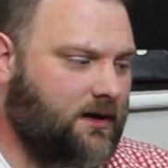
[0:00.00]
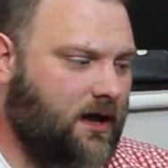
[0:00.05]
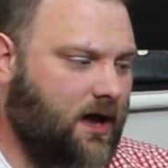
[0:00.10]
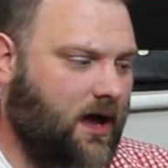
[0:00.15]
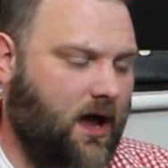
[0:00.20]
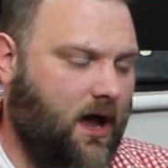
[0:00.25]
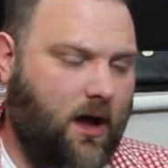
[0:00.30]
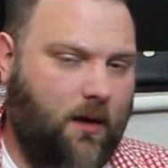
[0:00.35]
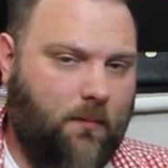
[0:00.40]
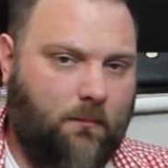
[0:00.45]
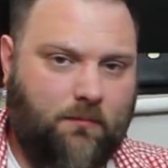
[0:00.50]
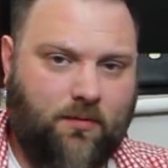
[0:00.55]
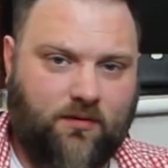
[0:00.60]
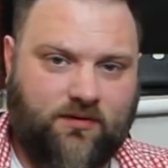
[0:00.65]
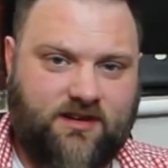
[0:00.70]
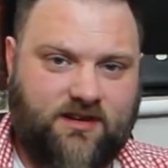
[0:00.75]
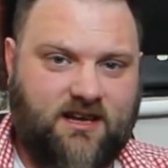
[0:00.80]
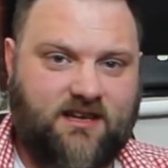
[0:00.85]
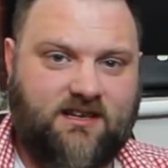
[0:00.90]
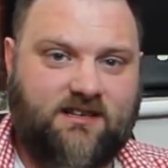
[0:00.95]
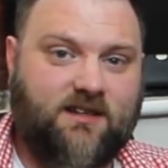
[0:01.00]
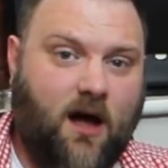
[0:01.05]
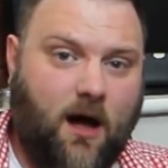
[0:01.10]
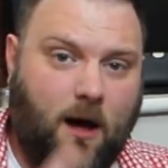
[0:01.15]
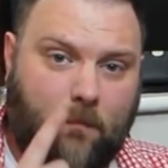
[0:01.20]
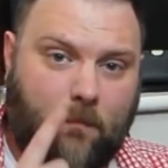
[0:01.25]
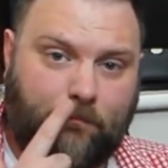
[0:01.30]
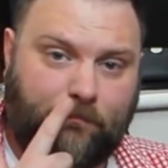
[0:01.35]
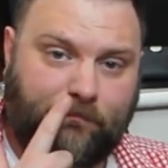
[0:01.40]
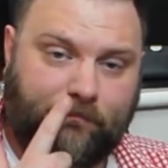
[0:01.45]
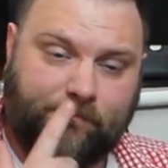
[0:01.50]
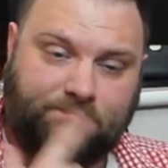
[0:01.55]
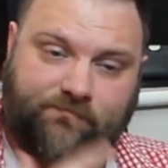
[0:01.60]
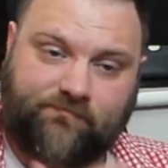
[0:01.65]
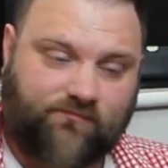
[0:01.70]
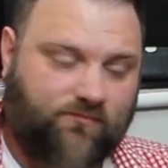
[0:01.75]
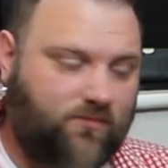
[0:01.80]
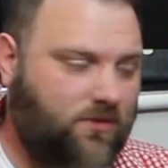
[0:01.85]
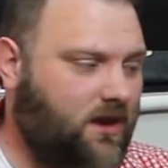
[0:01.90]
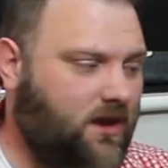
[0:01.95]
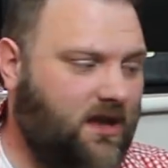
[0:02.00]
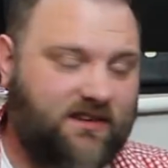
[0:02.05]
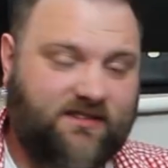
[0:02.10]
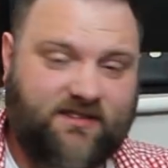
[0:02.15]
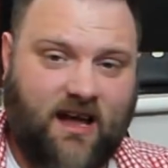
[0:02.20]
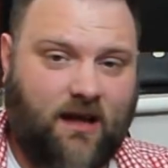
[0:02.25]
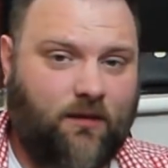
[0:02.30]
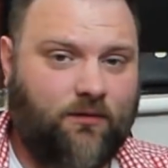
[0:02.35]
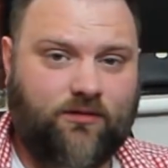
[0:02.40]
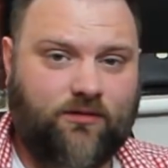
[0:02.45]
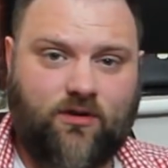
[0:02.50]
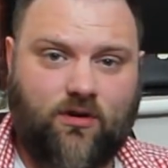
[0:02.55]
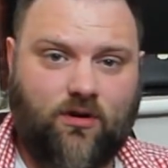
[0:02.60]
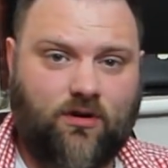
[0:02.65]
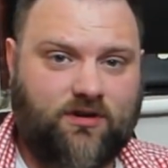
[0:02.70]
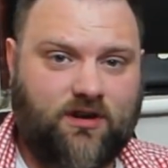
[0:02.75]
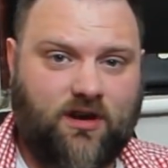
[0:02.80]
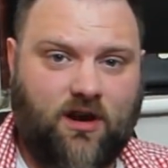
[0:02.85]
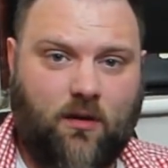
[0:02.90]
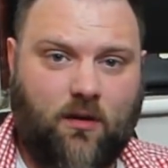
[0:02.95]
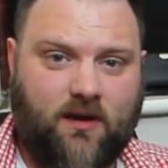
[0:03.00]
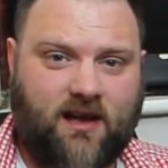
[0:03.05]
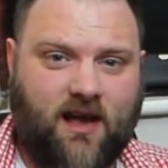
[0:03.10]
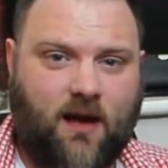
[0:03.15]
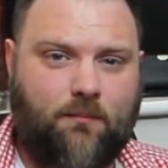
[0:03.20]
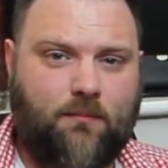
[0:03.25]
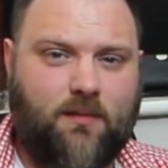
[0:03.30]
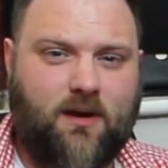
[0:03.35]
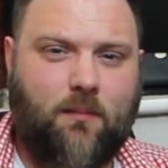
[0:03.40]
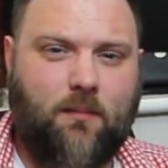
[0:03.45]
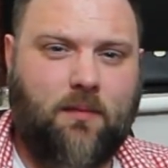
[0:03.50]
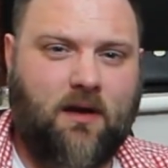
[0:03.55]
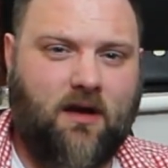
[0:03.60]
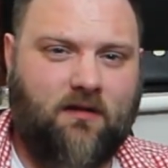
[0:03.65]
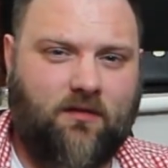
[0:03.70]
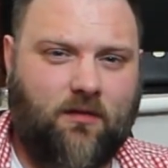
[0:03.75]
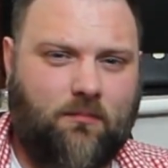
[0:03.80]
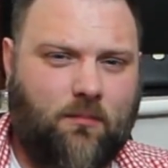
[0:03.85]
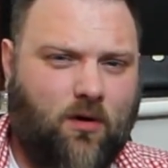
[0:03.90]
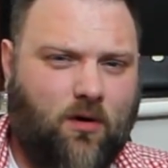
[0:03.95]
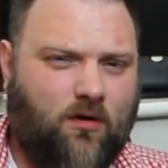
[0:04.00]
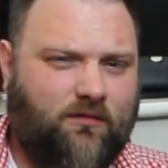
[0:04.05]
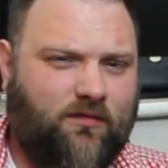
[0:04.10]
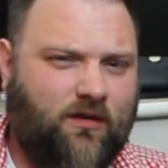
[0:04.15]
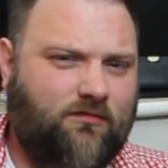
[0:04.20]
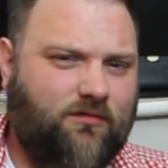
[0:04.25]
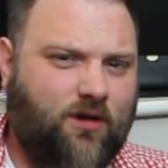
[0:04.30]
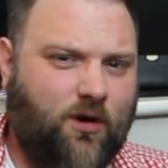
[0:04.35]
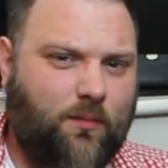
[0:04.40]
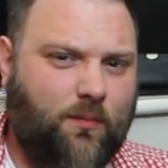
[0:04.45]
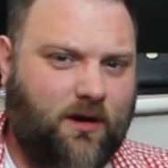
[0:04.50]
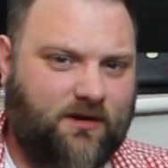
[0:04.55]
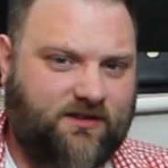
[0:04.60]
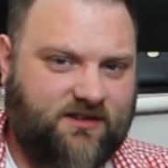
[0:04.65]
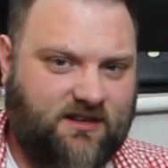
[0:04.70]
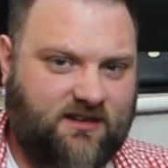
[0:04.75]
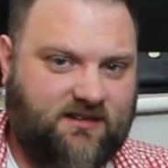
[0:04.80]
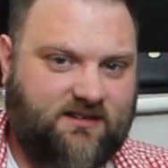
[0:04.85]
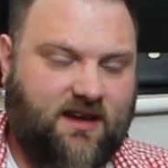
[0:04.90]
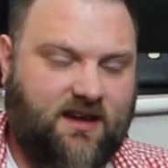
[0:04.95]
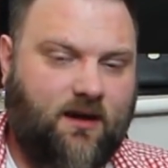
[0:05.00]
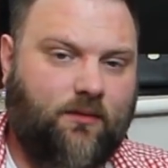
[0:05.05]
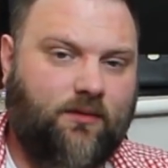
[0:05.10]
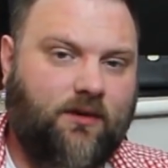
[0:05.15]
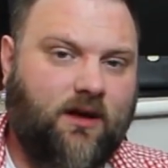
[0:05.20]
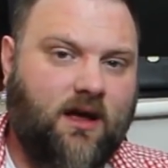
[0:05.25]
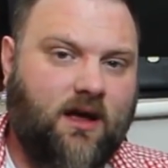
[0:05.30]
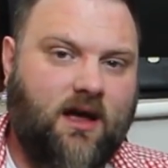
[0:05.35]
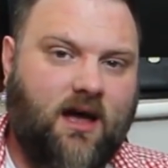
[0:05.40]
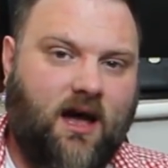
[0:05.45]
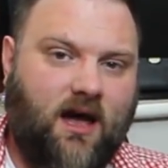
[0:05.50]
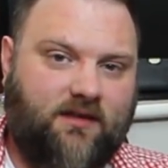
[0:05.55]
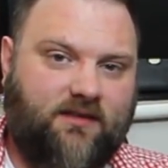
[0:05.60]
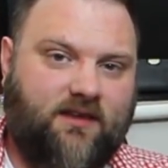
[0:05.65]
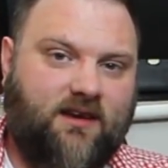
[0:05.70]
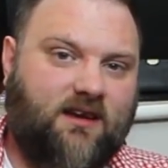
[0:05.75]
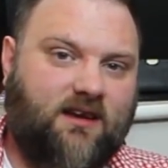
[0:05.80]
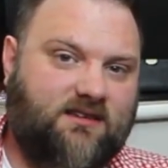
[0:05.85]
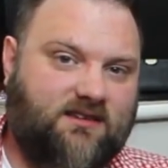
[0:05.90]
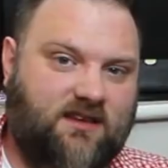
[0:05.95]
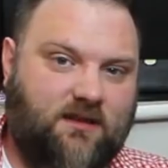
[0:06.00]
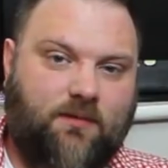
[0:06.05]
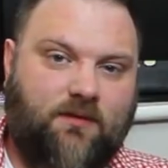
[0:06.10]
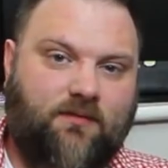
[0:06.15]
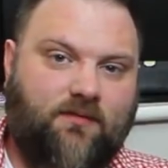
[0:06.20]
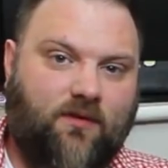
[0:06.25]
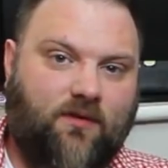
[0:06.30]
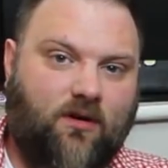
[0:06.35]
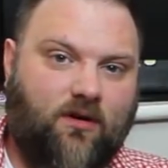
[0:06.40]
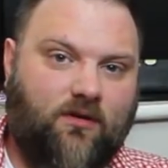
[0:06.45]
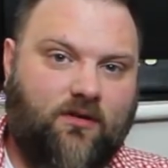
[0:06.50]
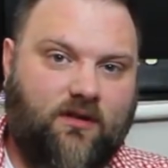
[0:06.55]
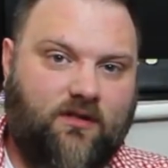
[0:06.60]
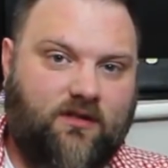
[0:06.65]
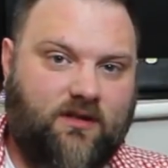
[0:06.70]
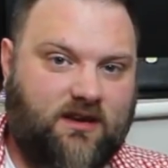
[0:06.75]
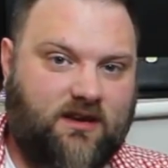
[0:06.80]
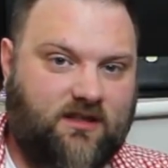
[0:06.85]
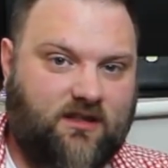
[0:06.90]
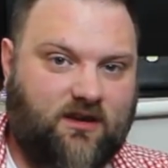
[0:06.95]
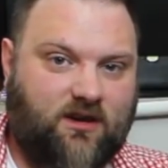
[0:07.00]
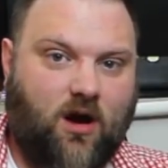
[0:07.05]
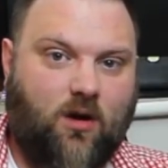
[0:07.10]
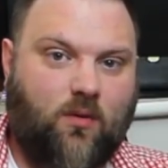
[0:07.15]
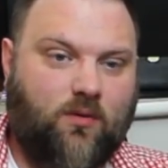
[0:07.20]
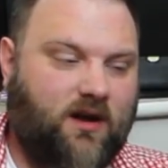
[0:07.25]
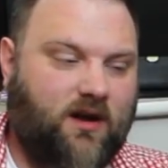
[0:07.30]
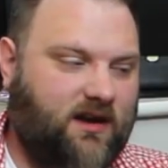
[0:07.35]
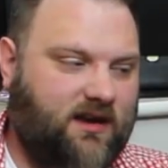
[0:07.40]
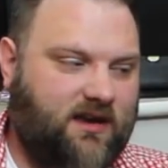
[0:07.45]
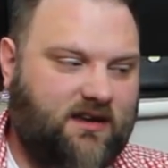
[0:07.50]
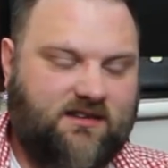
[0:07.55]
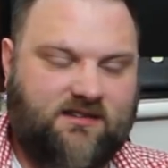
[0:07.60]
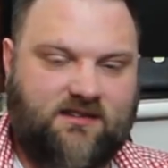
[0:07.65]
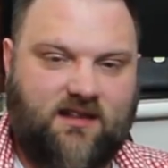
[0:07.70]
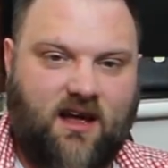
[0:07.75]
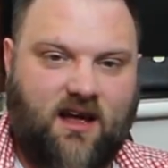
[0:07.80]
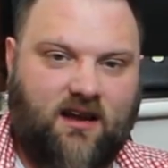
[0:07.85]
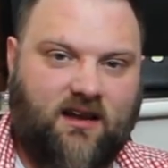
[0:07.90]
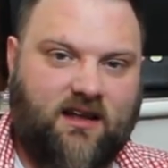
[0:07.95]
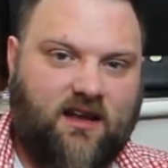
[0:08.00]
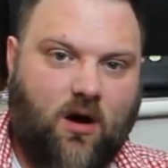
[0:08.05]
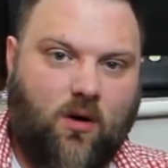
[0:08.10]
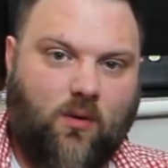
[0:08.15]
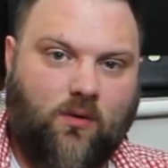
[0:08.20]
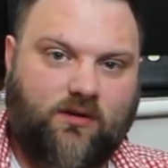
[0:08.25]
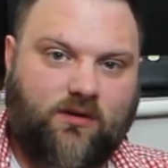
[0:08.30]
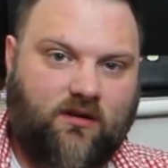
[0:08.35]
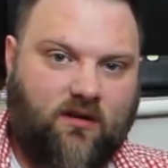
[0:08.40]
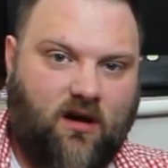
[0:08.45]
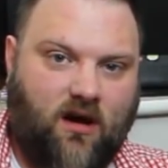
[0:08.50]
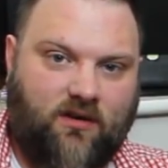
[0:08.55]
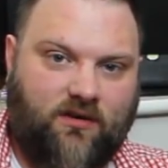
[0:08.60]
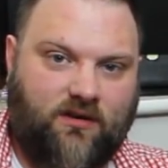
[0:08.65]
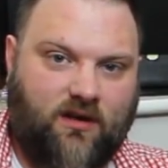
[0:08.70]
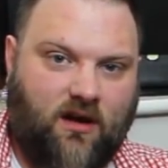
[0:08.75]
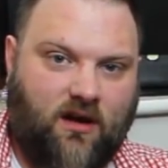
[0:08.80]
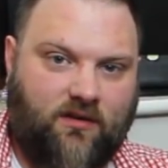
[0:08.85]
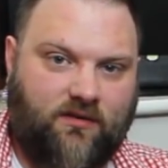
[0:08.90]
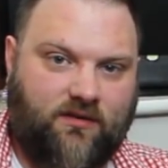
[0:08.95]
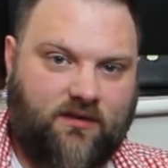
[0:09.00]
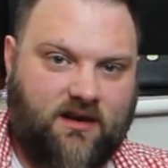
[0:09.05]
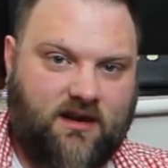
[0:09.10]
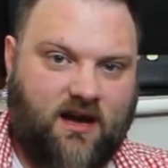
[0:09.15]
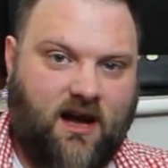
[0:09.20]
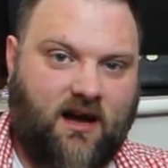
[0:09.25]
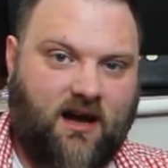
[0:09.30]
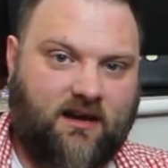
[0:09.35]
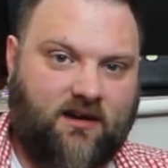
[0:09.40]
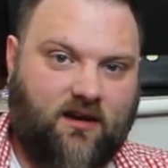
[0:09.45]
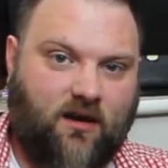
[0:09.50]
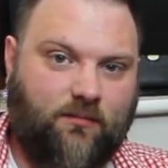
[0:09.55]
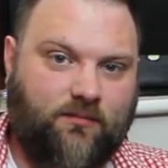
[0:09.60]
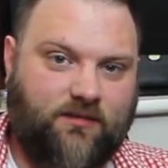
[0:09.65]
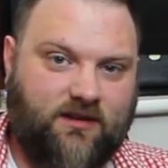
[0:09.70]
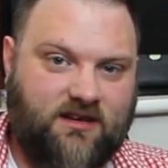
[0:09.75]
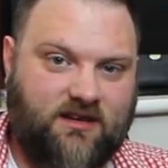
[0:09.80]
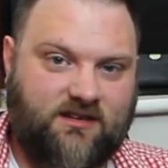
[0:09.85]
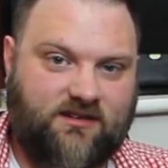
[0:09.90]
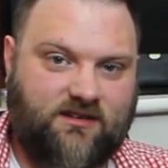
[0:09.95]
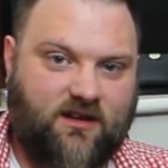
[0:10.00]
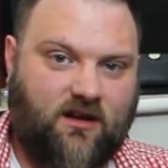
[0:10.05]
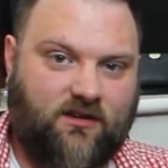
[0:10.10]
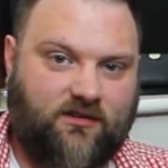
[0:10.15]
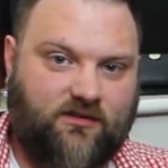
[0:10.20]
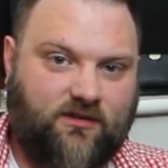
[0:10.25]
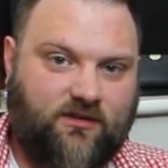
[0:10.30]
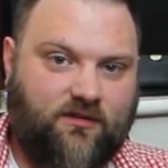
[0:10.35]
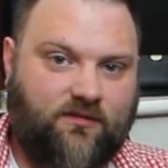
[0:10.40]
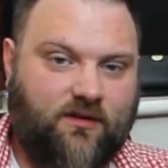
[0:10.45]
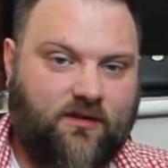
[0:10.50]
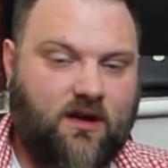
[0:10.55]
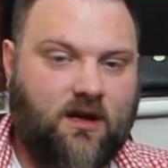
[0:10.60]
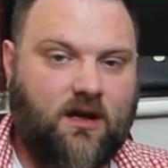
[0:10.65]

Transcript: But DSTAR sounds good, you know. It can be a bit of a more of a robotic sound. I think I said before that the codec is slightly older on the Icon DSTAR stuff.